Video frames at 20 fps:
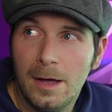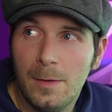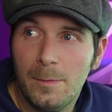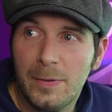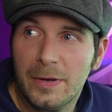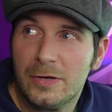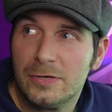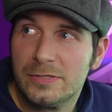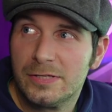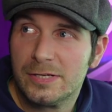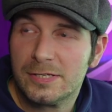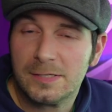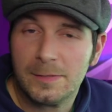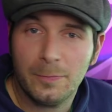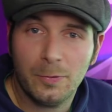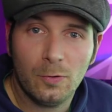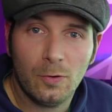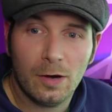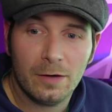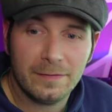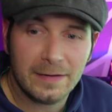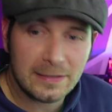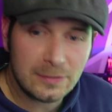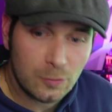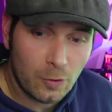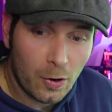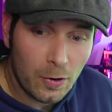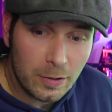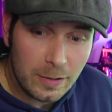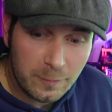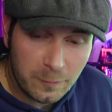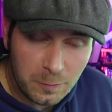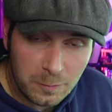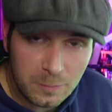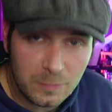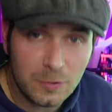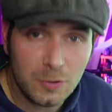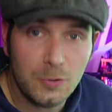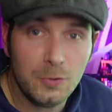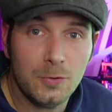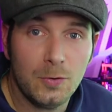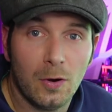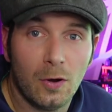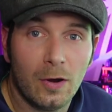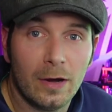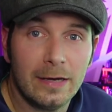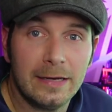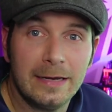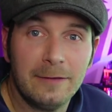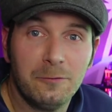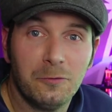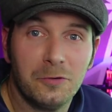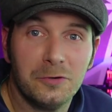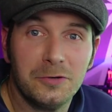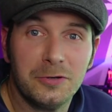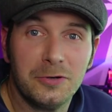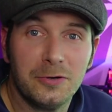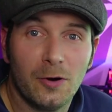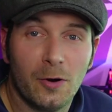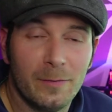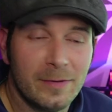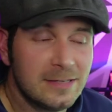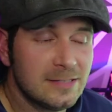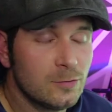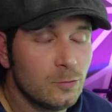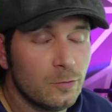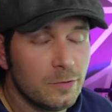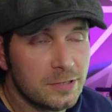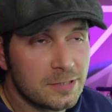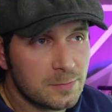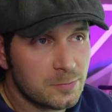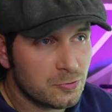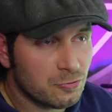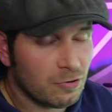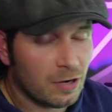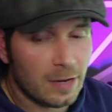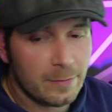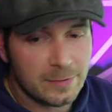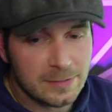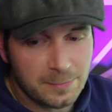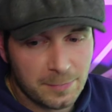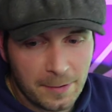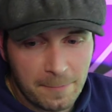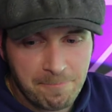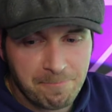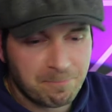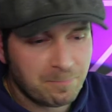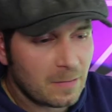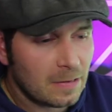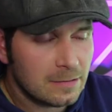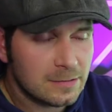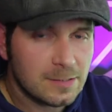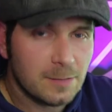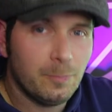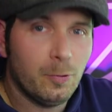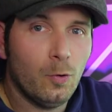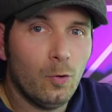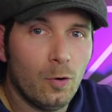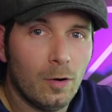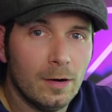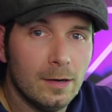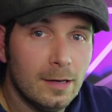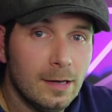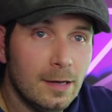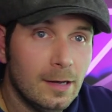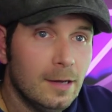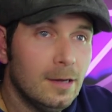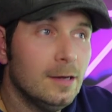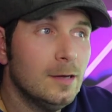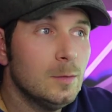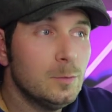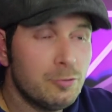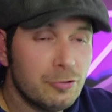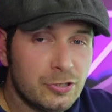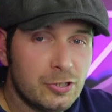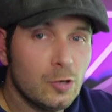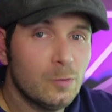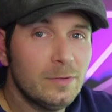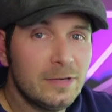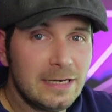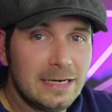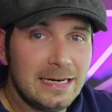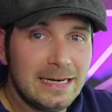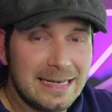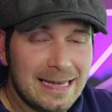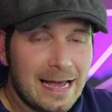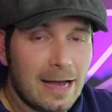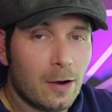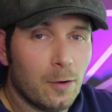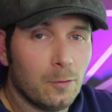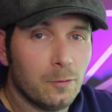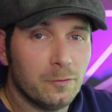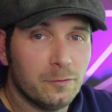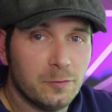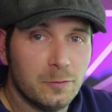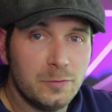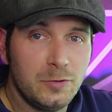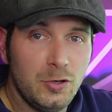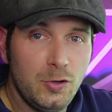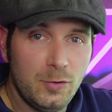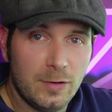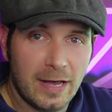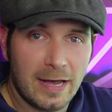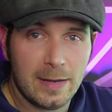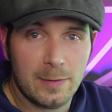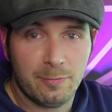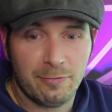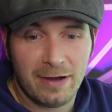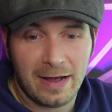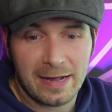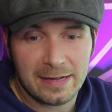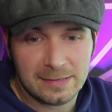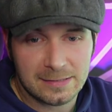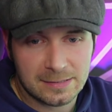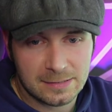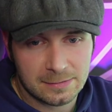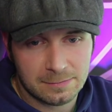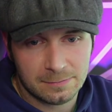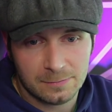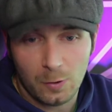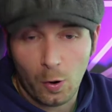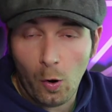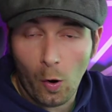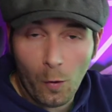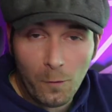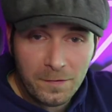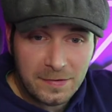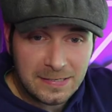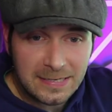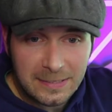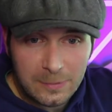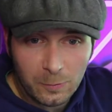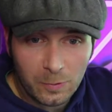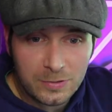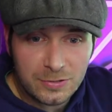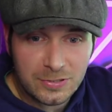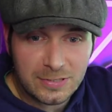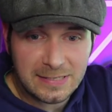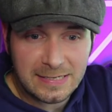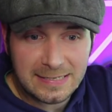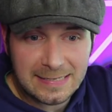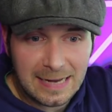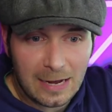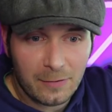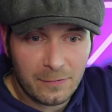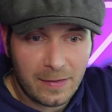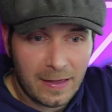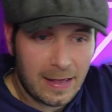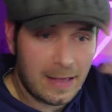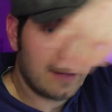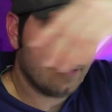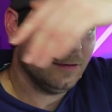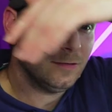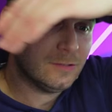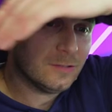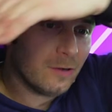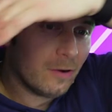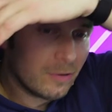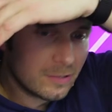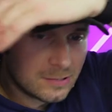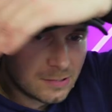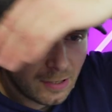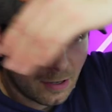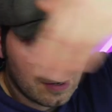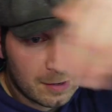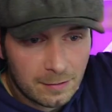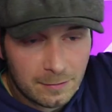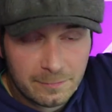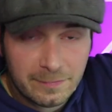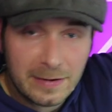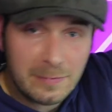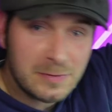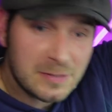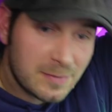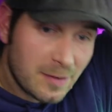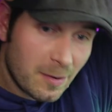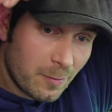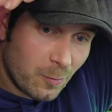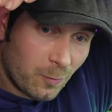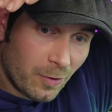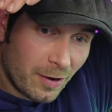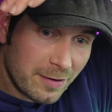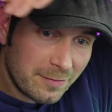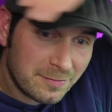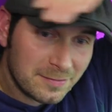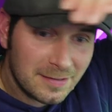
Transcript: Because the support I've had, not only from you lot and everyone who comments and all the subscribers, but support predominantly now from UK brands. Obviously, the ones you see down there. Dark Star, Vaping Star, my wife.